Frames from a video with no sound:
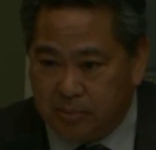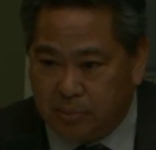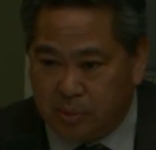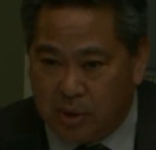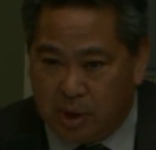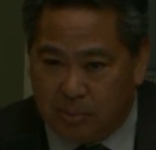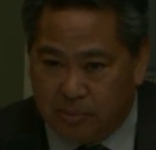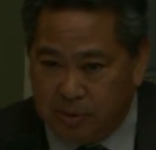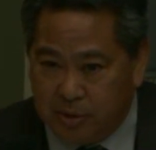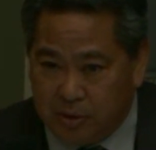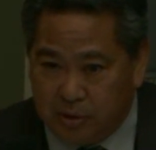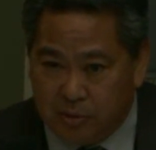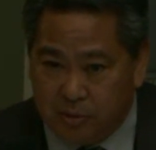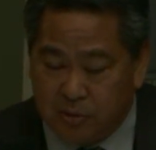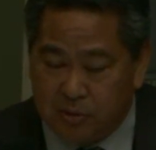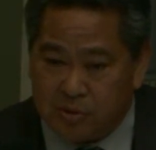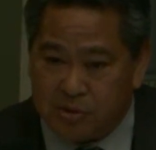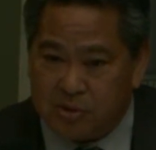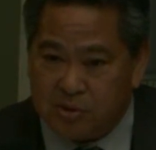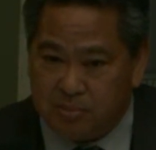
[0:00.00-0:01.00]
property
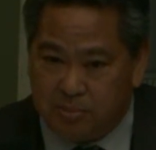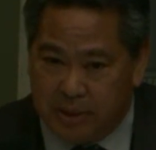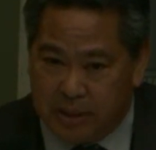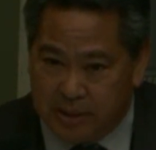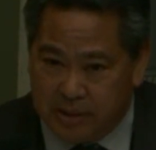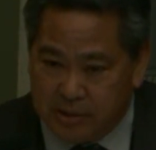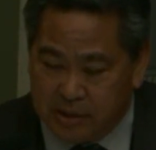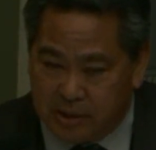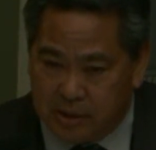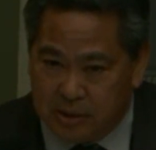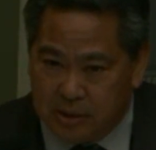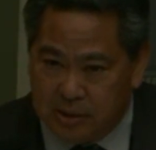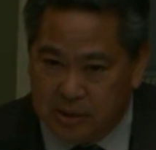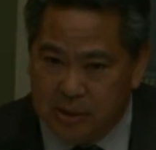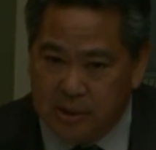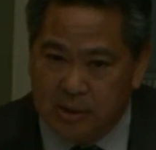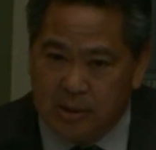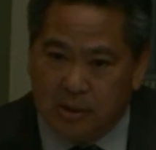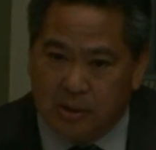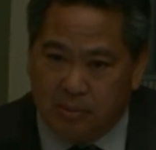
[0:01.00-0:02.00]
owners spend on,
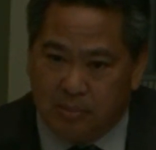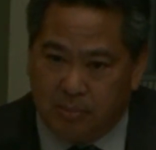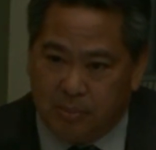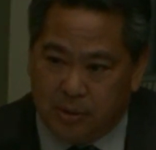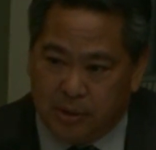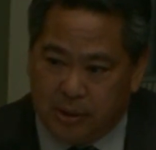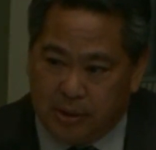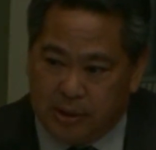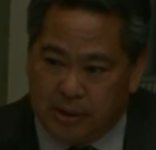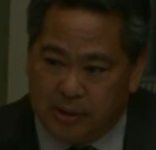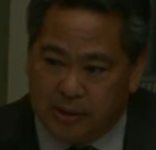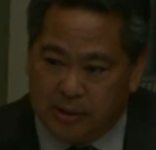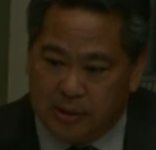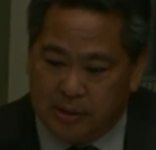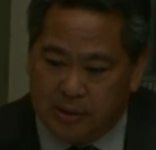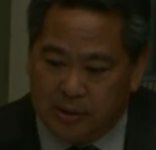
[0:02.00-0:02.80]
but